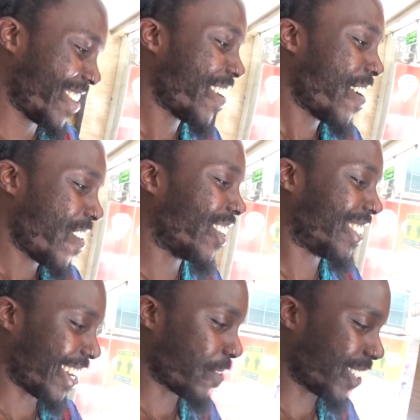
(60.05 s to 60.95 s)
One
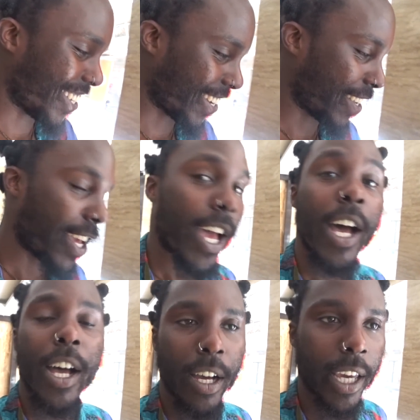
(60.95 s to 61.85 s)
second. One second.
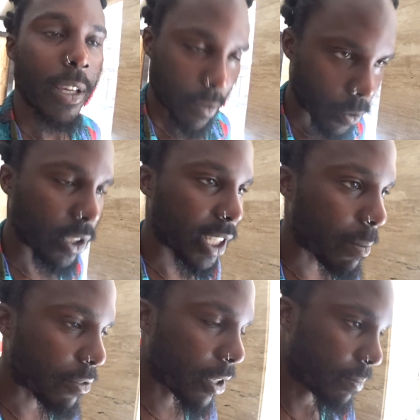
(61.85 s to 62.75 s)
Okay. What do you say,
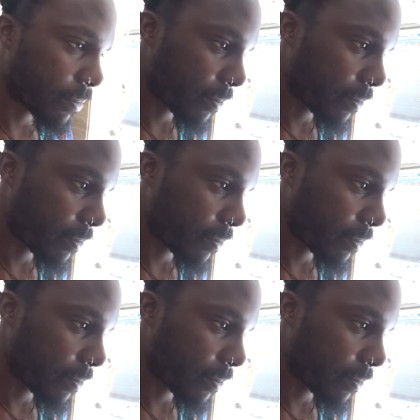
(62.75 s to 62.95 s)
my friend?